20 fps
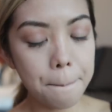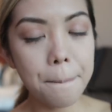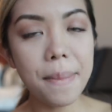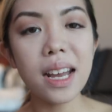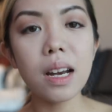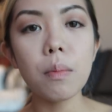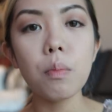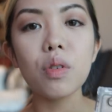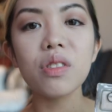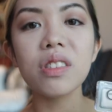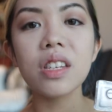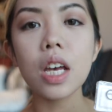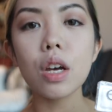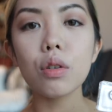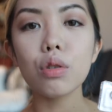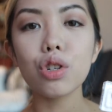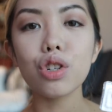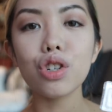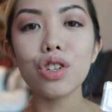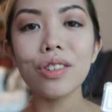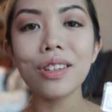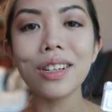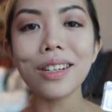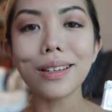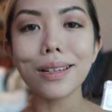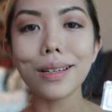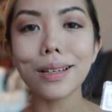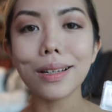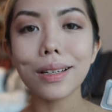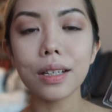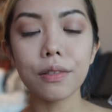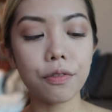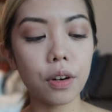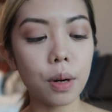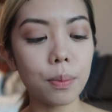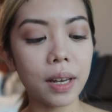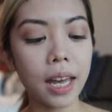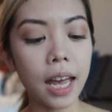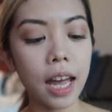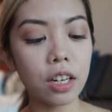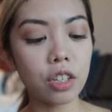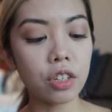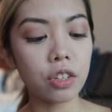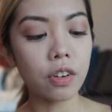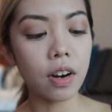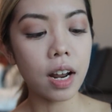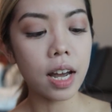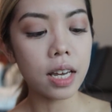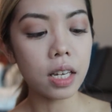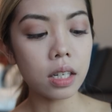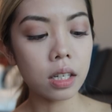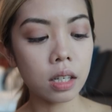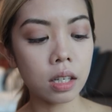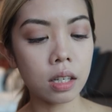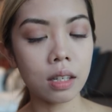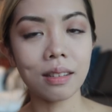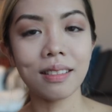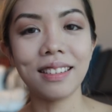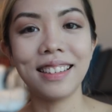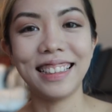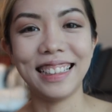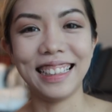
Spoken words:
Mademoiselle Chic from Catrice.